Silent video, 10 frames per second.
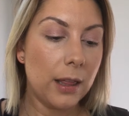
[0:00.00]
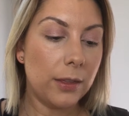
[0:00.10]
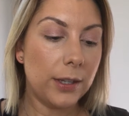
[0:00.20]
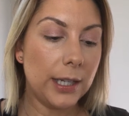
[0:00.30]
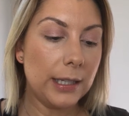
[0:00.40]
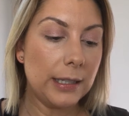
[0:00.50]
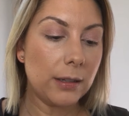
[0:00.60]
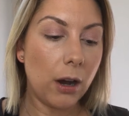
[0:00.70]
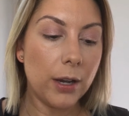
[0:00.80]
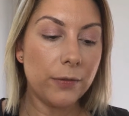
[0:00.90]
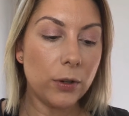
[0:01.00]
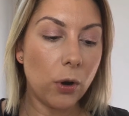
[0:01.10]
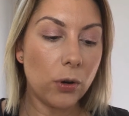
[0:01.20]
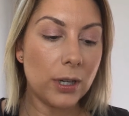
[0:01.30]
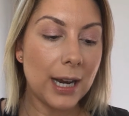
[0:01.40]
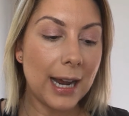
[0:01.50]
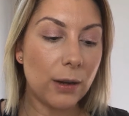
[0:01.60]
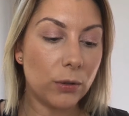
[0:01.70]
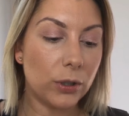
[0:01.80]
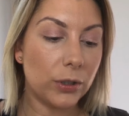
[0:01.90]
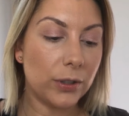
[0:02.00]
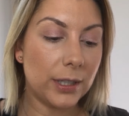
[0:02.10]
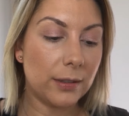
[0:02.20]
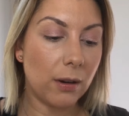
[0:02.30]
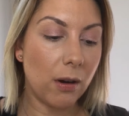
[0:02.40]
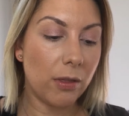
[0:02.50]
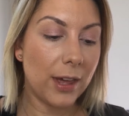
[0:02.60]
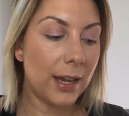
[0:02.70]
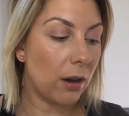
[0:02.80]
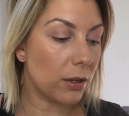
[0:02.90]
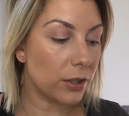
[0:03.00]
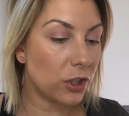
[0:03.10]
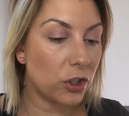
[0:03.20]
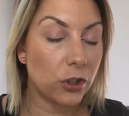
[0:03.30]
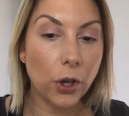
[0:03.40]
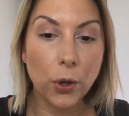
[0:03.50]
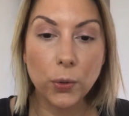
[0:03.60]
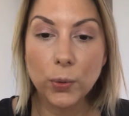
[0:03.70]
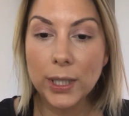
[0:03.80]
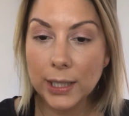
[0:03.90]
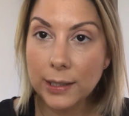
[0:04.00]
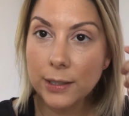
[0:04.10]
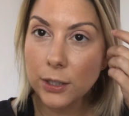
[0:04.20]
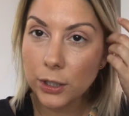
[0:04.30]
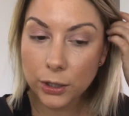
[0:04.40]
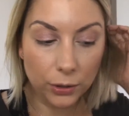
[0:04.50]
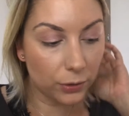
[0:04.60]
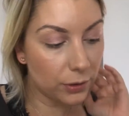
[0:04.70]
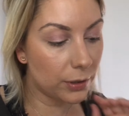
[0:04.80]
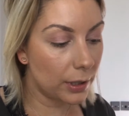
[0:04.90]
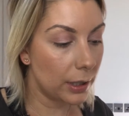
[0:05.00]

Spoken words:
These, I have forgotten how good these are. They are so easy to use.